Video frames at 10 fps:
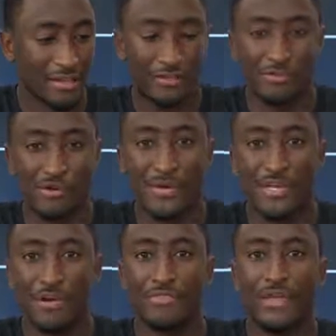Like, there's so many
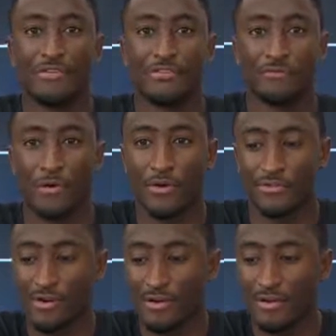good things to
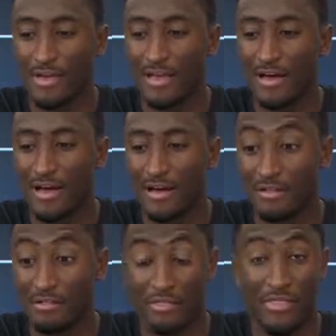focus on
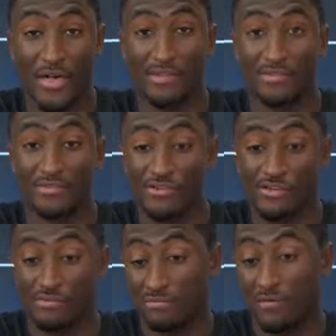that it's
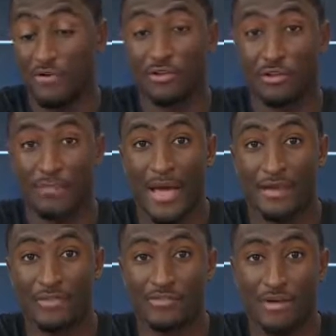just fun to look
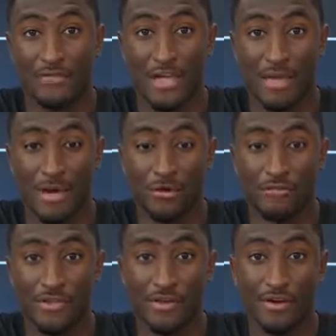back at the stuff that came out
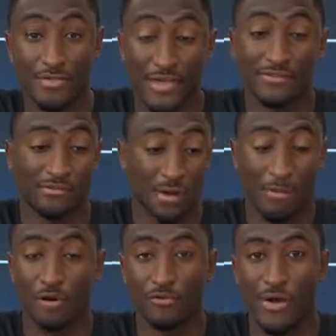over the year, and that's
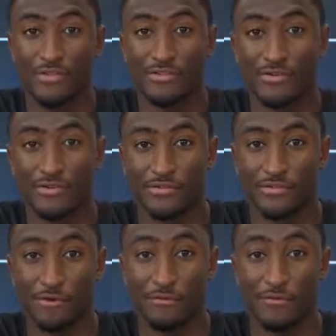part of why this series is so